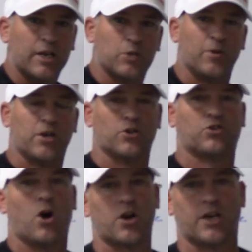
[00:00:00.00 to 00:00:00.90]
is
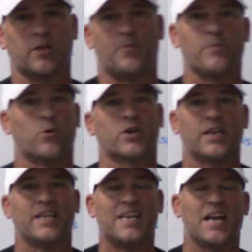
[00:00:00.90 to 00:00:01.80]
because talking to people
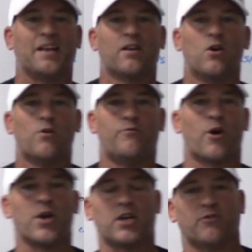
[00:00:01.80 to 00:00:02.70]
can get
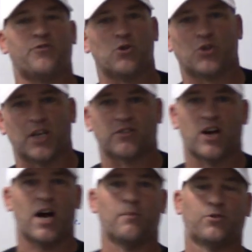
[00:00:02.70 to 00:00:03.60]
very confusing at
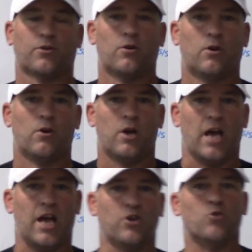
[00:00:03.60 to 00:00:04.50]
times
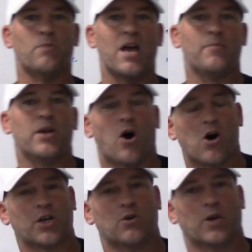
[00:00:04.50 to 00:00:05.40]
and you may be
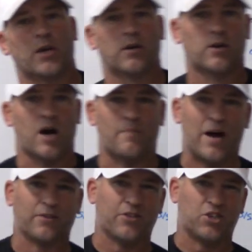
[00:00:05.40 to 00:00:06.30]
arguing
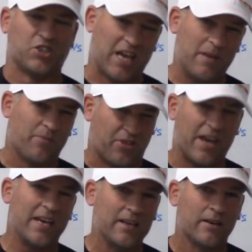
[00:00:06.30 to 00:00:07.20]
about the same
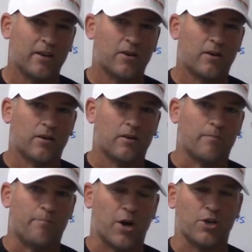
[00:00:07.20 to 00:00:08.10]
thing,
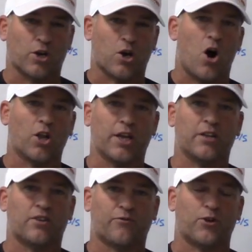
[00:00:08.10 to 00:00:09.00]
but you're calling
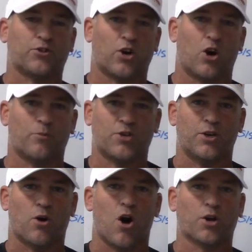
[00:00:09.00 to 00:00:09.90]
it different terms and
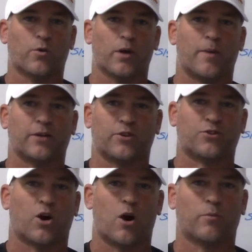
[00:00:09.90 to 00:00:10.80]
you're arguing about the
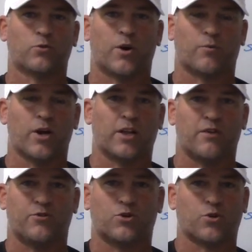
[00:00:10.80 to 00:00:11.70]
terms when really
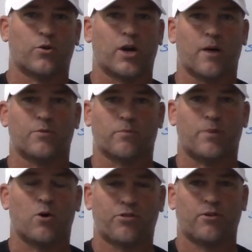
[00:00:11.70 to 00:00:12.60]
if you drew it up, you're
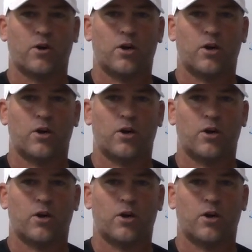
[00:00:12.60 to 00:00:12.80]
both